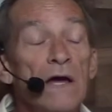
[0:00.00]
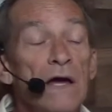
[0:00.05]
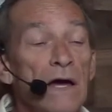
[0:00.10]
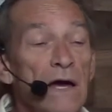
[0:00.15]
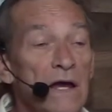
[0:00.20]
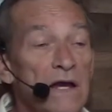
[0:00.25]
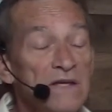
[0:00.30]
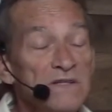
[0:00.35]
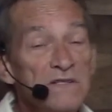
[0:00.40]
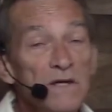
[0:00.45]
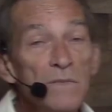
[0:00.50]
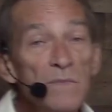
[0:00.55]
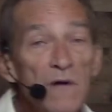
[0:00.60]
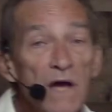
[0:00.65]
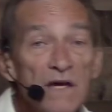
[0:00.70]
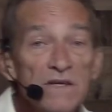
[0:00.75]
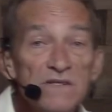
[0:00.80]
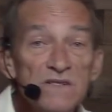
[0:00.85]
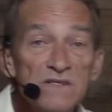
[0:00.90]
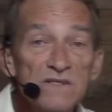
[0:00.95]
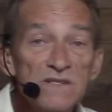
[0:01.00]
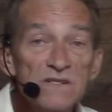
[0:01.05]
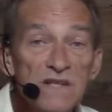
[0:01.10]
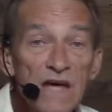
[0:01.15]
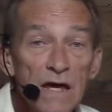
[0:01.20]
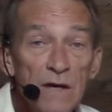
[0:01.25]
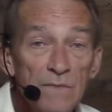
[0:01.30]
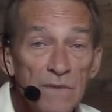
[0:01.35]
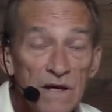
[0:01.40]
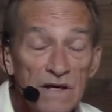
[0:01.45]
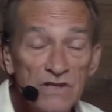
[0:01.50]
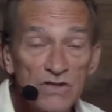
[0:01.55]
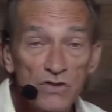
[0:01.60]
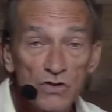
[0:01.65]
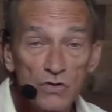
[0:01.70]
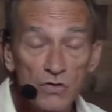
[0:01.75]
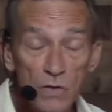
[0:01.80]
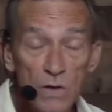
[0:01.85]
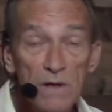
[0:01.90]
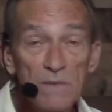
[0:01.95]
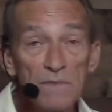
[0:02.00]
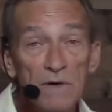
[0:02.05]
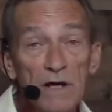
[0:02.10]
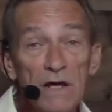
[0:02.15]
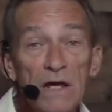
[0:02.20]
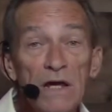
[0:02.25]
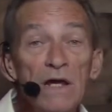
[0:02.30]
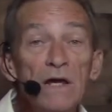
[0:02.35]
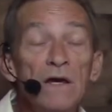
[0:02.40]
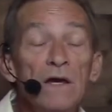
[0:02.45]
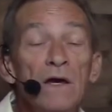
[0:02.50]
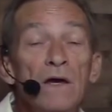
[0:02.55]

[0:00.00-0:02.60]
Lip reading: And in some cases, this can be extremely